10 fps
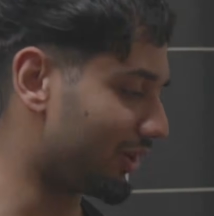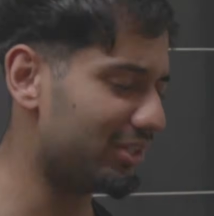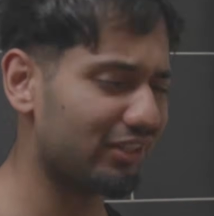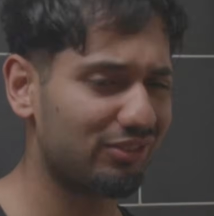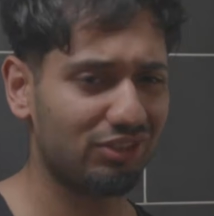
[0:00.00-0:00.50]
I
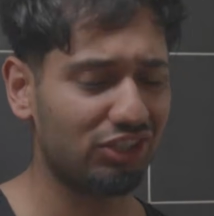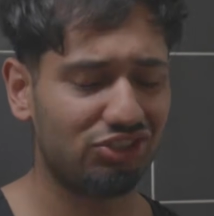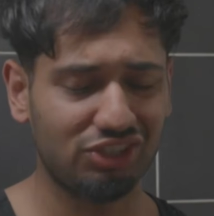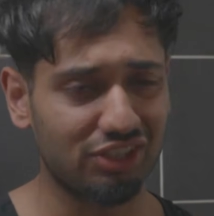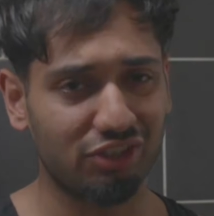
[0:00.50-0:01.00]
mean, there's a
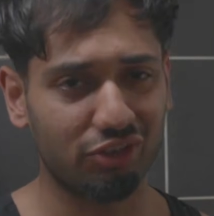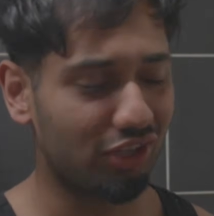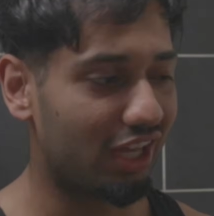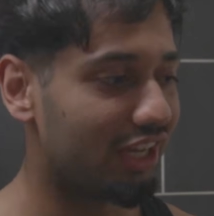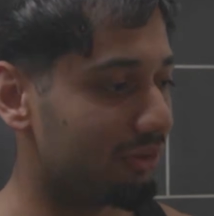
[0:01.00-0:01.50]
shit ton
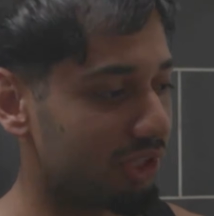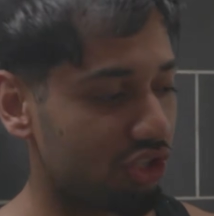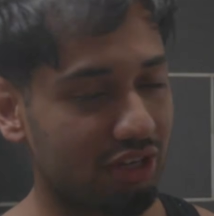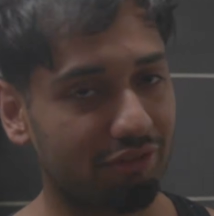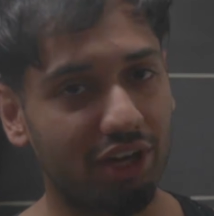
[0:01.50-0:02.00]
online anywhere
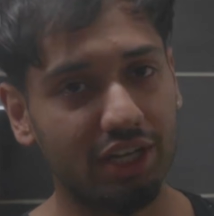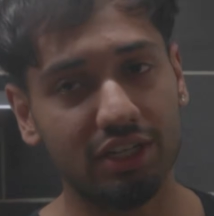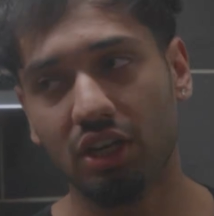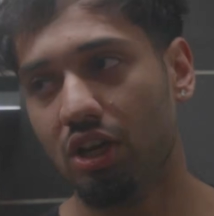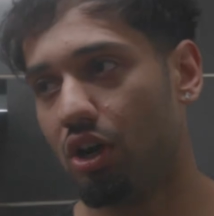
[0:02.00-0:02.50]
that you can
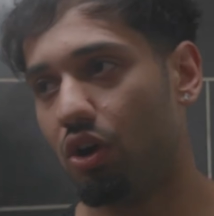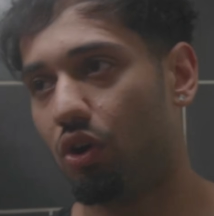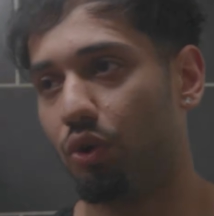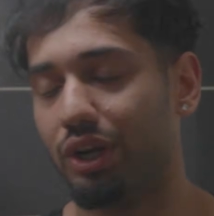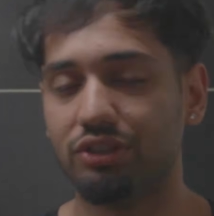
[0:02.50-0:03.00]
find,
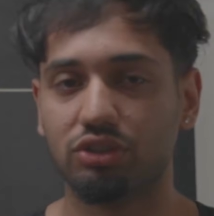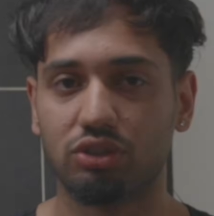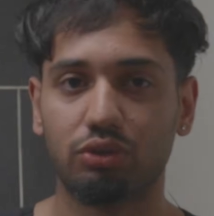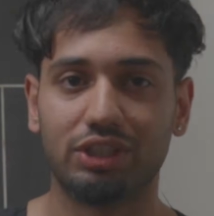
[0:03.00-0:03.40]
or in store.